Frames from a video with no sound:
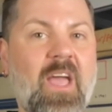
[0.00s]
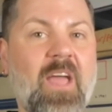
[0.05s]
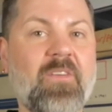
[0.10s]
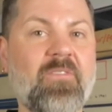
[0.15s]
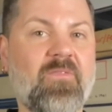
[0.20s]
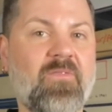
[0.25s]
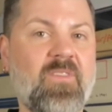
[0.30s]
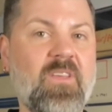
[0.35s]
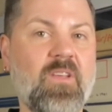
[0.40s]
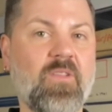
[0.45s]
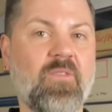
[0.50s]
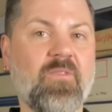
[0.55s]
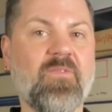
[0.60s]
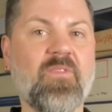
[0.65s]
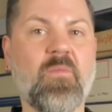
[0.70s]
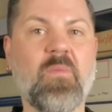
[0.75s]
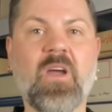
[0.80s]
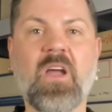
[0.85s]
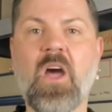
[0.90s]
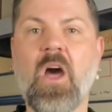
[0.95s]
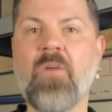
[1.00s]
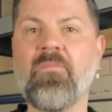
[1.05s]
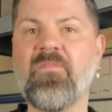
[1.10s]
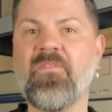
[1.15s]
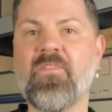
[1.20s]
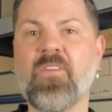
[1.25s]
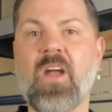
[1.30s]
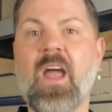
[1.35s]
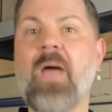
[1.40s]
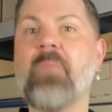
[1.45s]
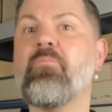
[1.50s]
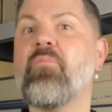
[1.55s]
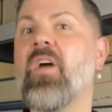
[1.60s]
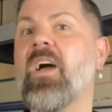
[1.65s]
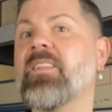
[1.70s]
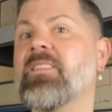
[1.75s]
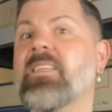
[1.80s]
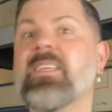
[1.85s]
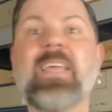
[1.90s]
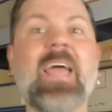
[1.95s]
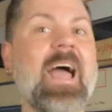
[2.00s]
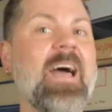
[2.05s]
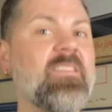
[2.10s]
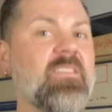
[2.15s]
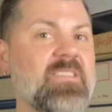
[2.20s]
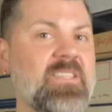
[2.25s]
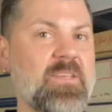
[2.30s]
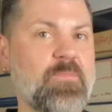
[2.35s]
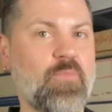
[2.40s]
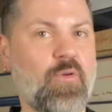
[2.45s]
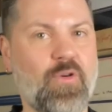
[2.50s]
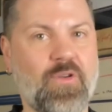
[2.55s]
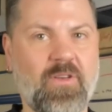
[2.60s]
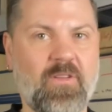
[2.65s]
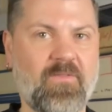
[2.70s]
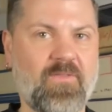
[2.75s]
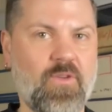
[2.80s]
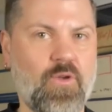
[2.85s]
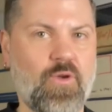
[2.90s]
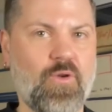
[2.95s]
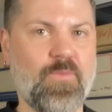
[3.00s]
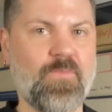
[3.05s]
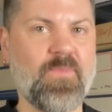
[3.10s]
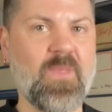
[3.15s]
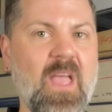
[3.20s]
and feel from a comfort and practicality point of view.